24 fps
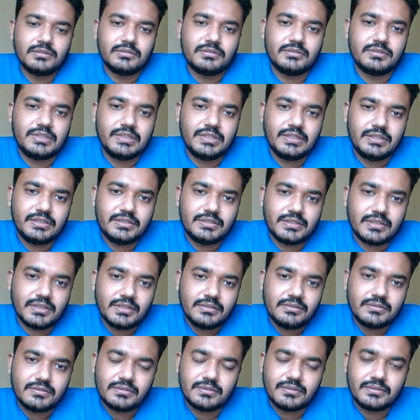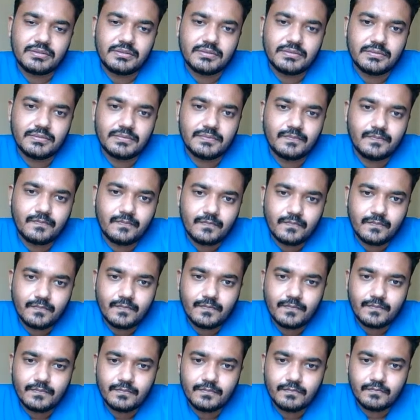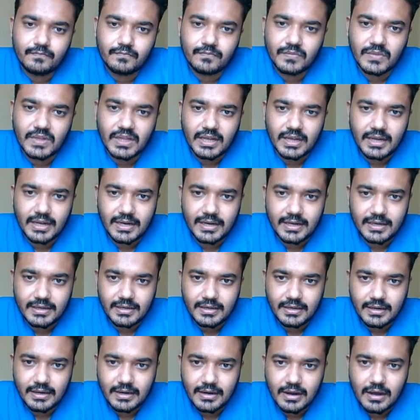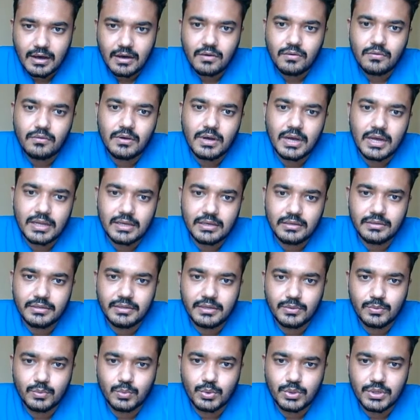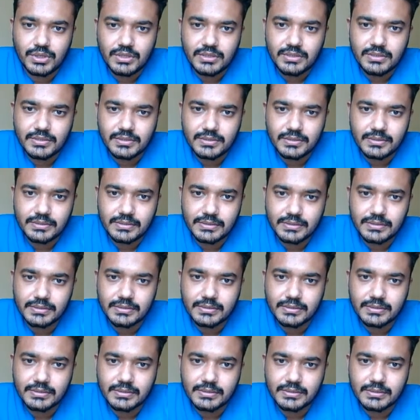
g6, and now I'll do this.